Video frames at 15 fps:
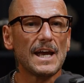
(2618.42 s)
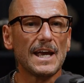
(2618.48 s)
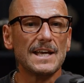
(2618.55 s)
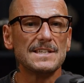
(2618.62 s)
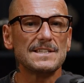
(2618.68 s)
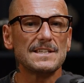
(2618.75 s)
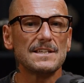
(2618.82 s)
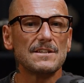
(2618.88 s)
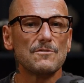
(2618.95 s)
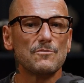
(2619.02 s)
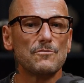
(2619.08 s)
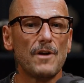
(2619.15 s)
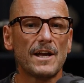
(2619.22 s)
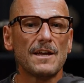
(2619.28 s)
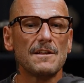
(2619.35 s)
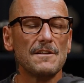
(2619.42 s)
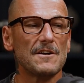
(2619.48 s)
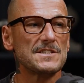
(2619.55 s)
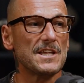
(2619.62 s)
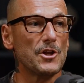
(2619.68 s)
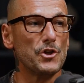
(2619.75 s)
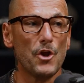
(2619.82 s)
is
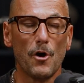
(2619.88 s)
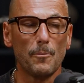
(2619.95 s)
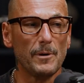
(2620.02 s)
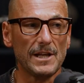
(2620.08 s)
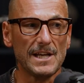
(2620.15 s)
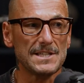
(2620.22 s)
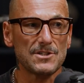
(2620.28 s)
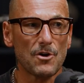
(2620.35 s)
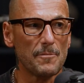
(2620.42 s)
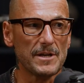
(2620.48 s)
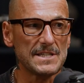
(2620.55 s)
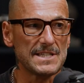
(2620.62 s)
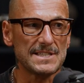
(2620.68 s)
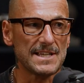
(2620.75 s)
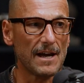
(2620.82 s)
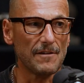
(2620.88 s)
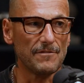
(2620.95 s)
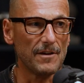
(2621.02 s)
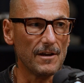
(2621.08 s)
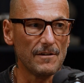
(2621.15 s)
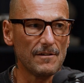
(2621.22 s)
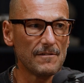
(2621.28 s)
recognize that nobody is coming to
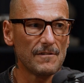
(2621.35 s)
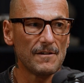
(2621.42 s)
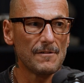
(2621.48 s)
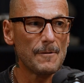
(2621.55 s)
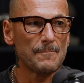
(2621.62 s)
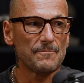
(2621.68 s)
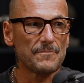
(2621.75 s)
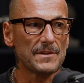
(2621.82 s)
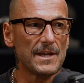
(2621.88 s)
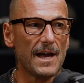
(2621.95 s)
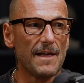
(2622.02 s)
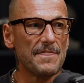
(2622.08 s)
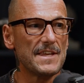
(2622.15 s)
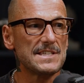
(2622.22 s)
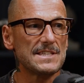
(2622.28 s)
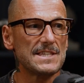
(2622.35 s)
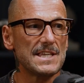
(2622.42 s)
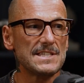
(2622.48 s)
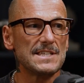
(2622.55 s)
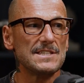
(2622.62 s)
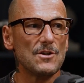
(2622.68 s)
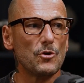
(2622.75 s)
save you. Yeah,
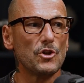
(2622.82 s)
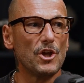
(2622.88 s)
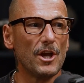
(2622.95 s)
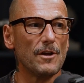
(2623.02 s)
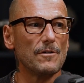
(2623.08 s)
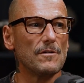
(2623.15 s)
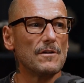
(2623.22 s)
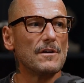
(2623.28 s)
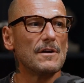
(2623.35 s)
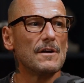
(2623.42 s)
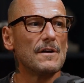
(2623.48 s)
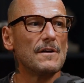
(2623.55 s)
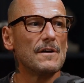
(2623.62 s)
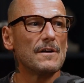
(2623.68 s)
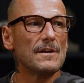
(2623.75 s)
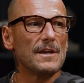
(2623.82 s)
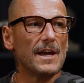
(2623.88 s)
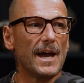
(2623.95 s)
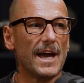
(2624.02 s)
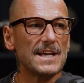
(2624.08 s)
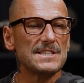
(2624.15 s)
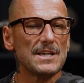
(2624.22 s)
this is on you.
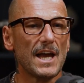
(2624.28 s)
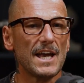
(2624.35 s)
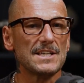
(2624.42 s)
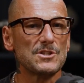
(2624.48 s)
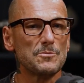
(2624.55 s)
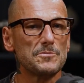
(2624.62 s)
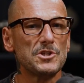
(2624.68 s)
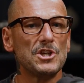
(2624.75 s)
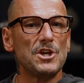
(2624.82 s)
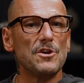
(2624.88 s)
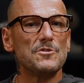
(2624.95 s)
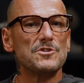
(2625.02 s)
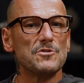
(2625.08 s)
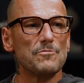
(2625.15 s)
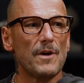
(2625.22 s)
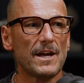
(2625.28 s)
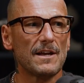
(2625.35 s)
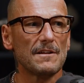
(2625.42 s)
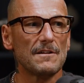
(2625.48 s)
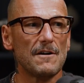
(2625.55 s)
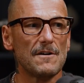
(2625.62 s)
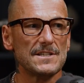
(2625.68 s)
Yeah, it's up to you to
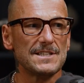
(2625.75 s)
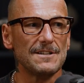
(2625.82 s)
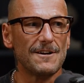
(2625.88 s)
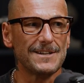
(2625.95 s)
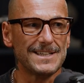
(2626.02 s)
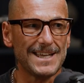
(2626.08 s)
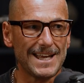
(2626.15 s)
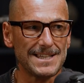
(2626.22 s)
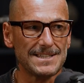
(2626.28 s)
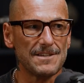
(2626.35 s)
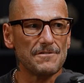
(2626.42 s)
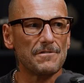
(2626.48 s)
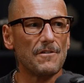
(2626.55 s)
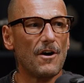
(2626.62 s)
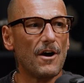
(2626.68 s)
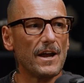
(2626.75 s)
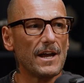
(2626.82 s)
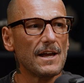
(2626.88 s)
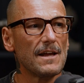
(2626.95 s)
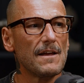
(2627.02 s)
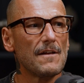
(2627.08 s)
recognize and identify